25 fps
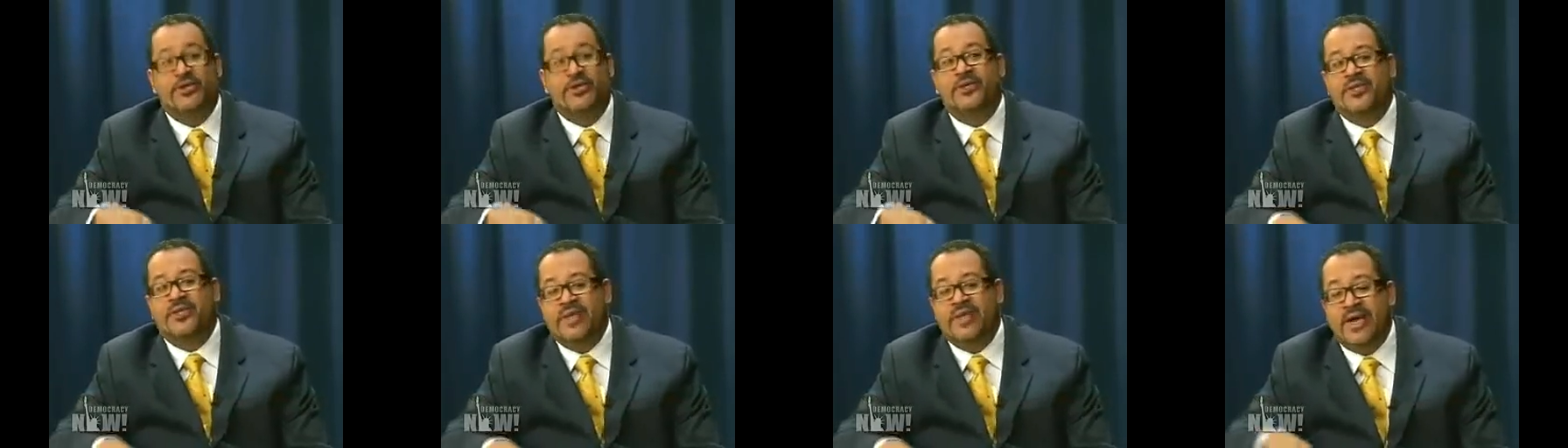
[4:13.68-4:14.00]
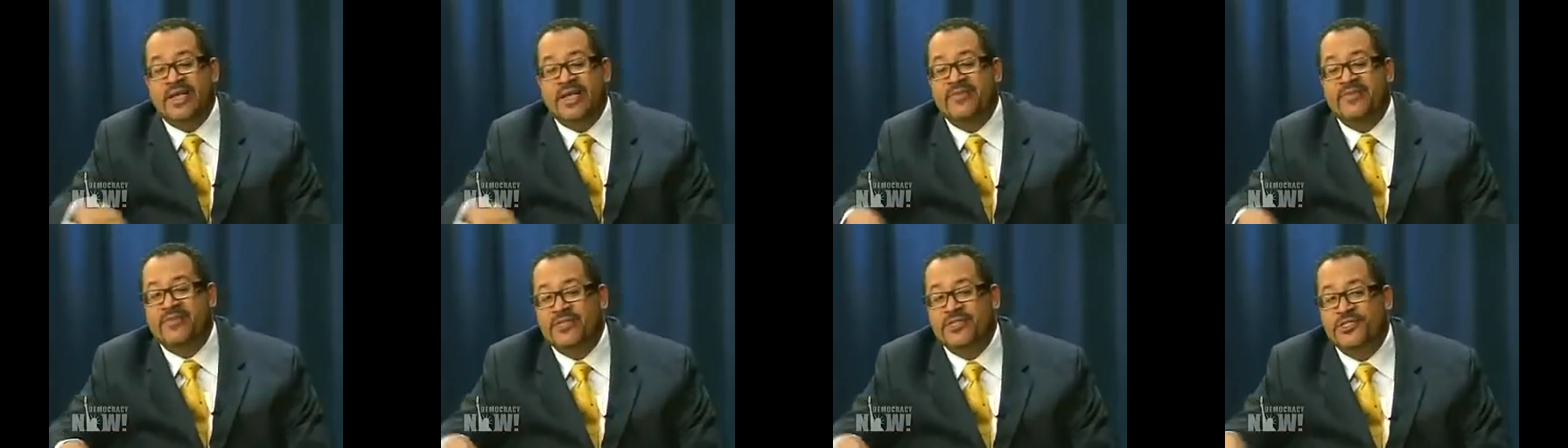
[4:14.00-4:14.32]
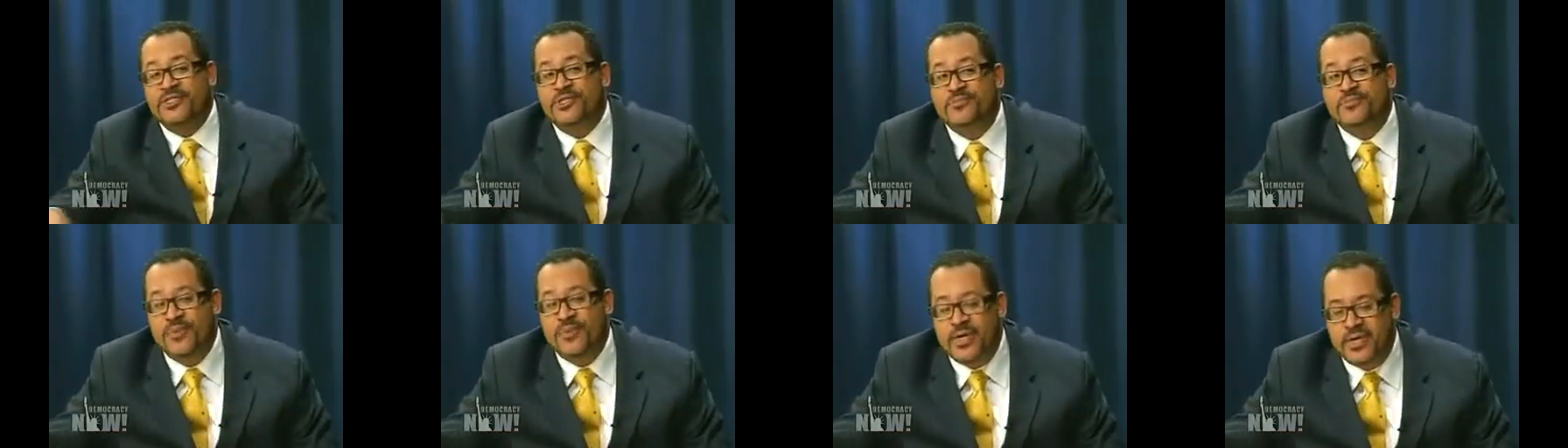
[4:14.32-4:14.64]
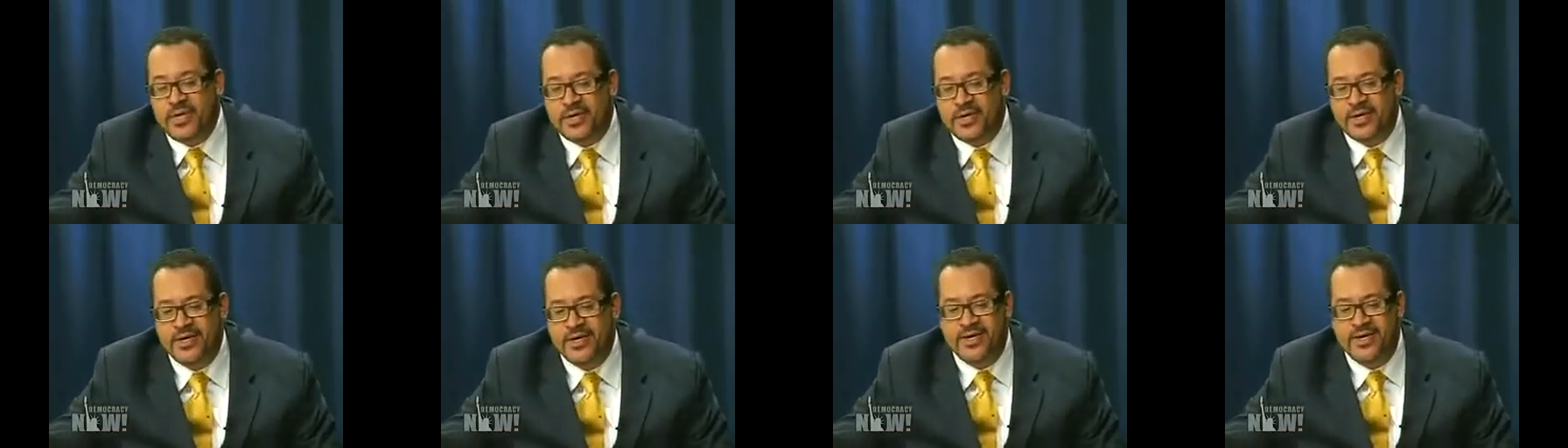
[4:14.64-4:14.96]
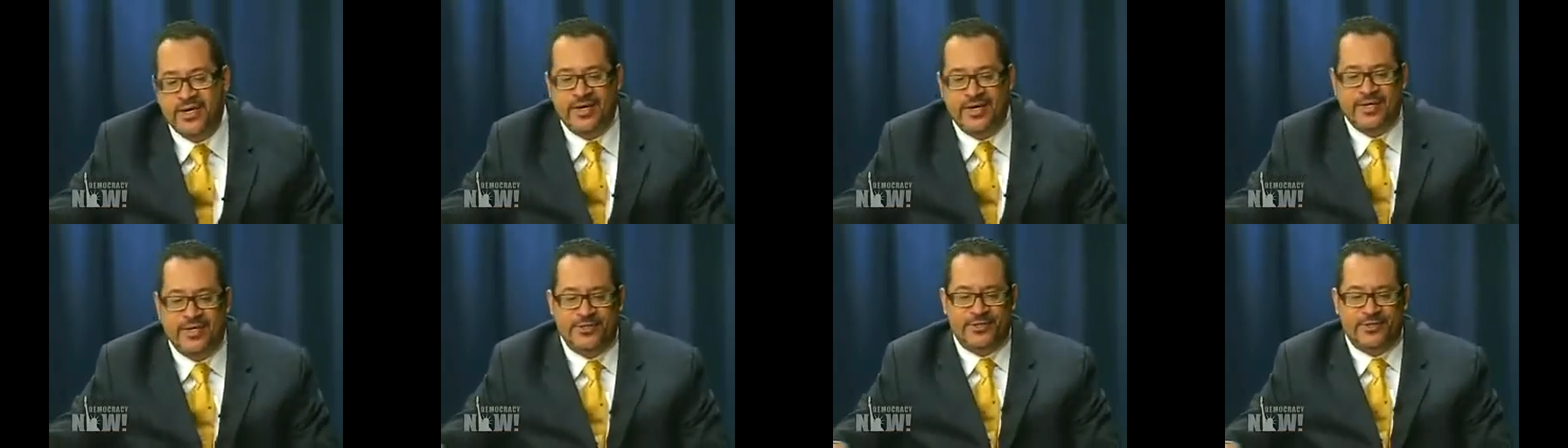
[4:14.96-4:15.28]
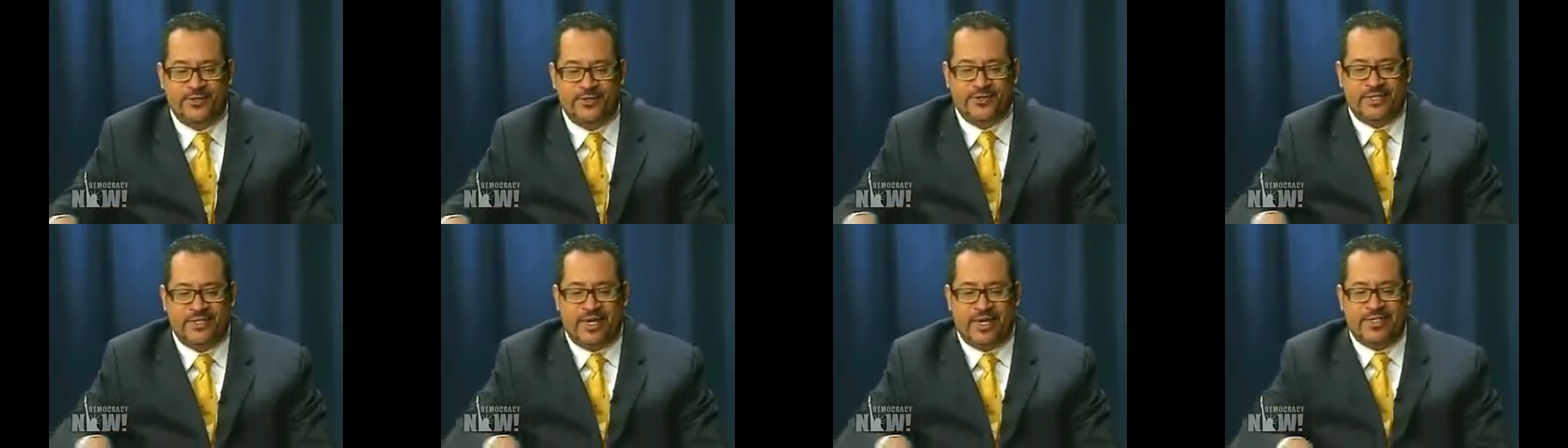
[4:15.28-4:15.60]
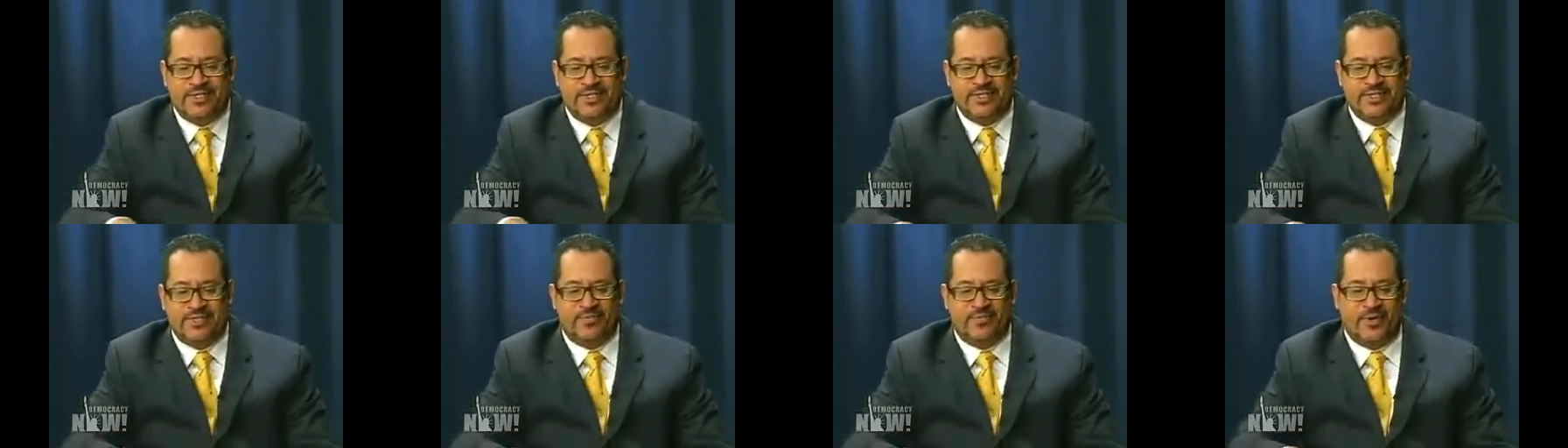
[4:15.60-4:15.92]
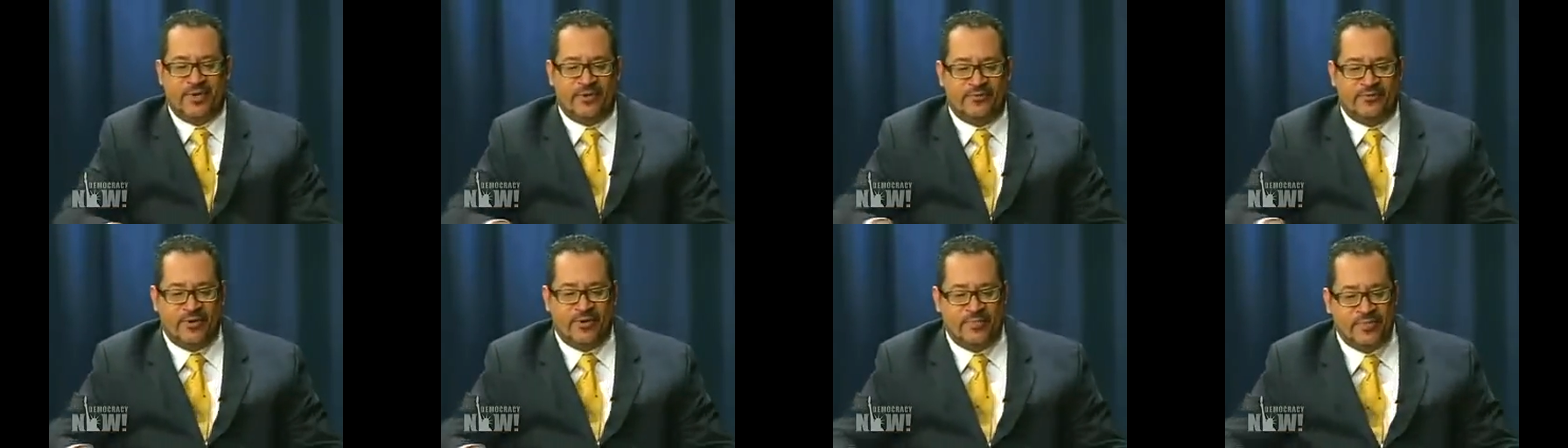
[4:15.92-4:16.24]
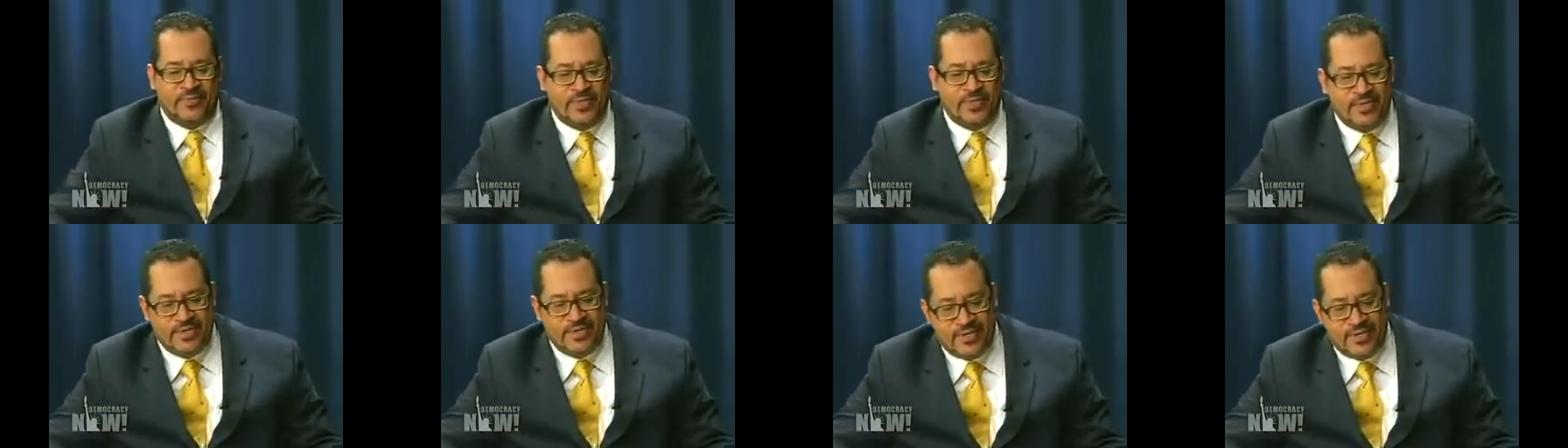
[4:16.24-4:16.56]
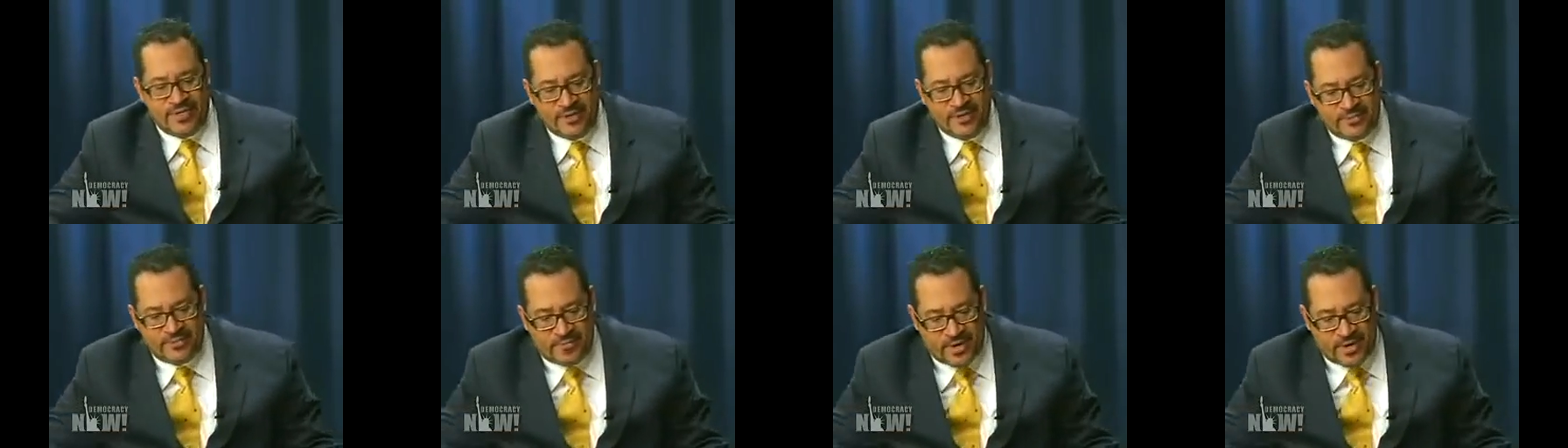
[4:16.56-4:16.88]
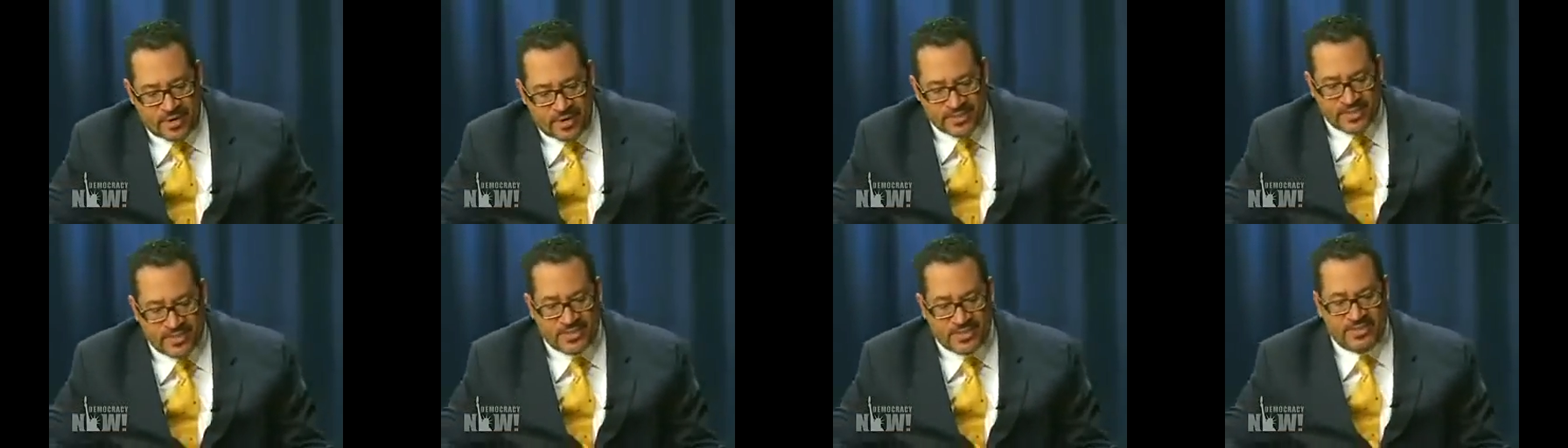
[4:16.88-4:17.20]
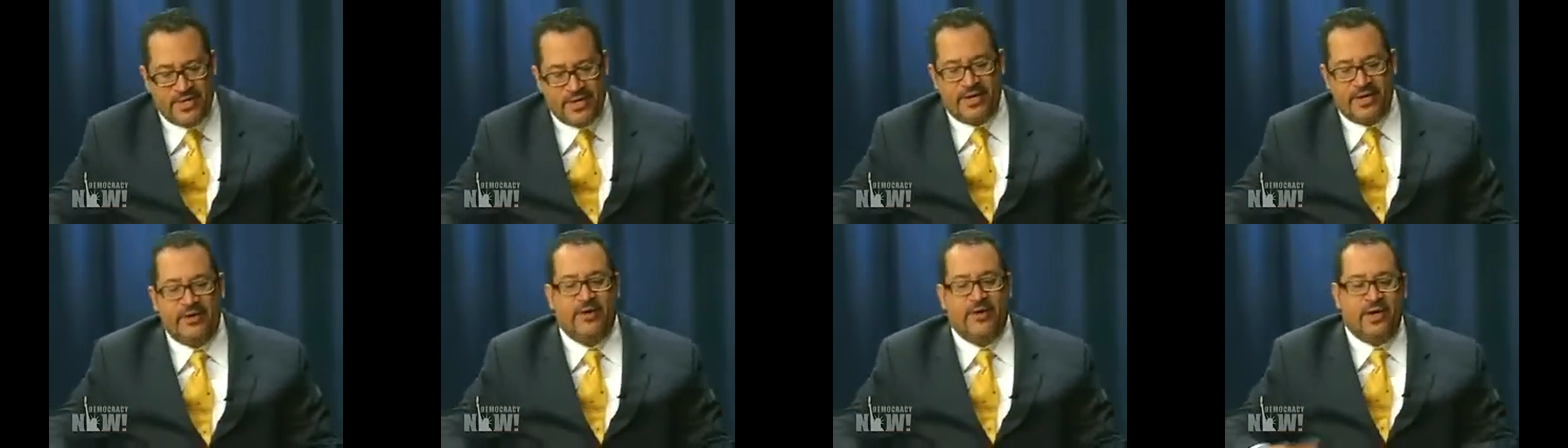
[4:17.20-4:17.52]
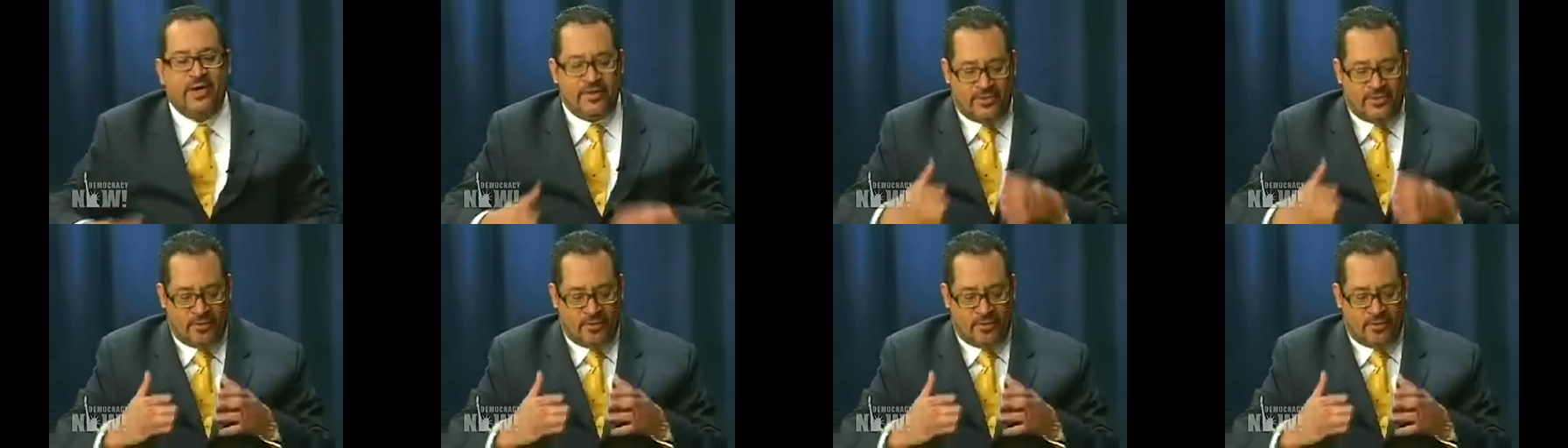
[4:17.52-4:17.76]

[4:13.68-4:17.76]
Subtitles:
could not even speak. So sexism interrupted the process there.